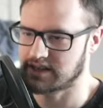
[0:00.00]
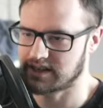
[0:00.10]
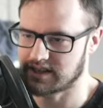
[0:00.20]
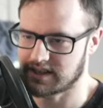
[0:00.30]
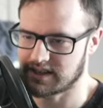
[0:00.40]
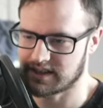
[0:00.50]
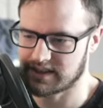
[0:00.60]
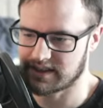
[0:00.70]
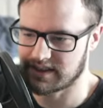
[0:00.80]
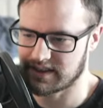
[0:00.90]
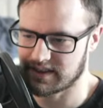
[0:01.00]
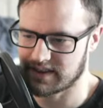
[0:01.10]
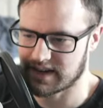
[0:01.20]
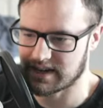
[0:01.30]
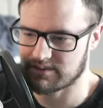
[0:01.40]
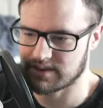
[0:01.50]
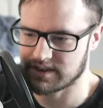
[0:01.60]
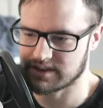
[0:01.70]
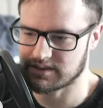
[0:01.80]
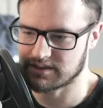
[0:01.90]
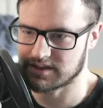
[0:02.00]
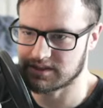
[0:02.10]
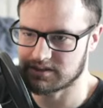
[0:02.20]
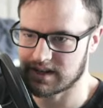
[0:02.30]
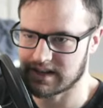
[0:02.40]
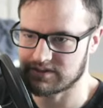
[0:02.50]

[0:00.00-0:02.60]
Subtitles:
And then that one is going to have